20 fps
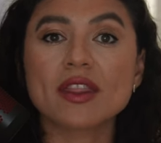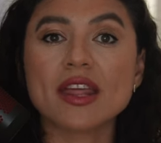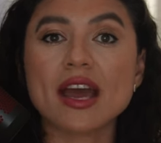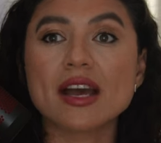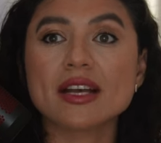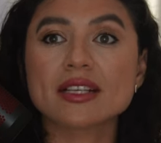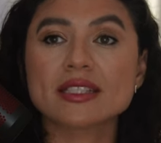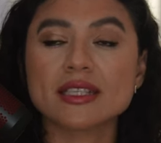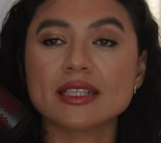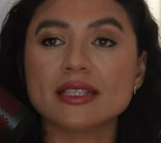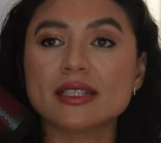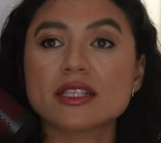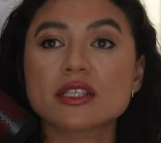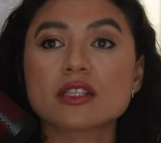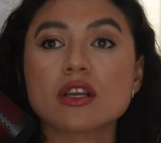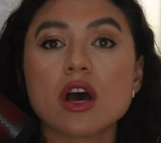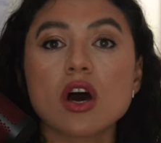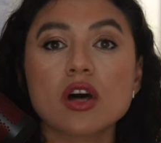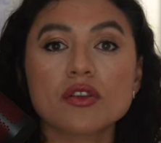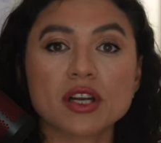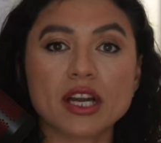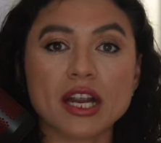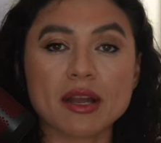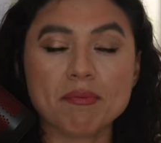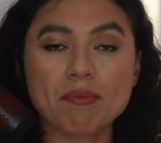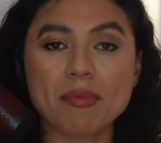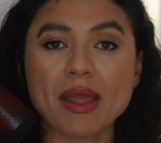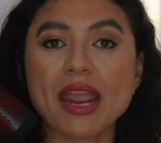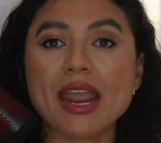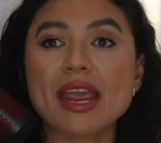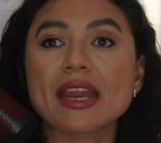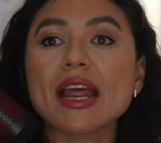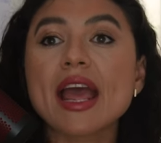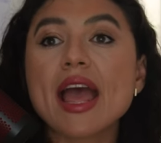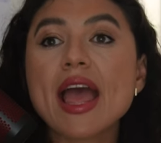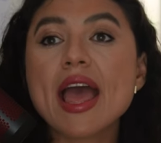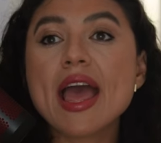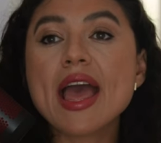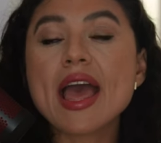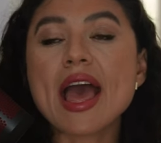with us in this other campaign?
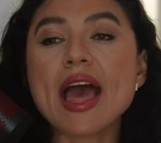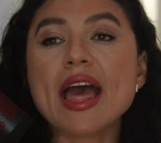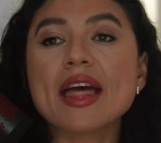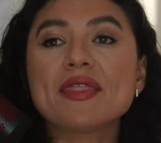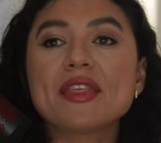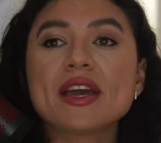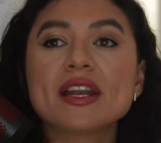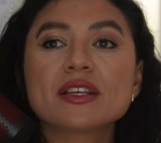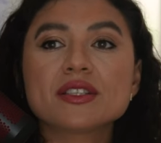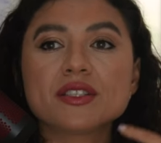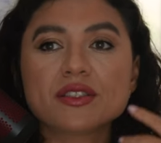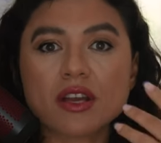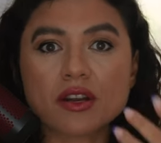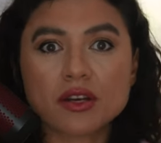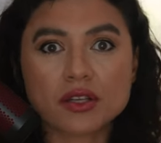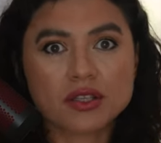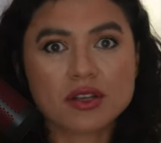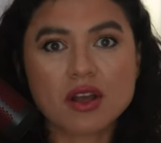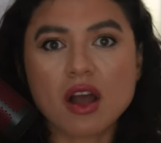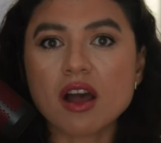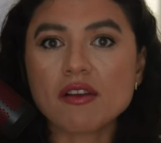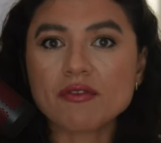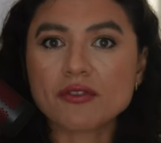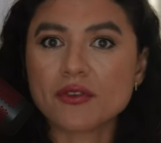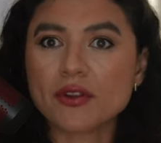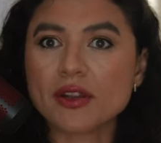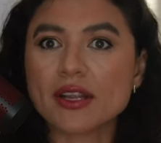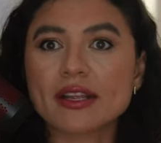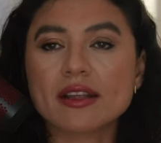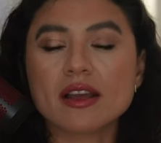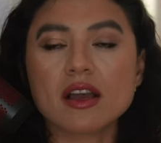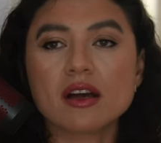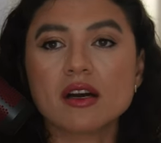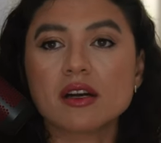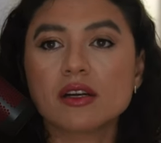And then I started covering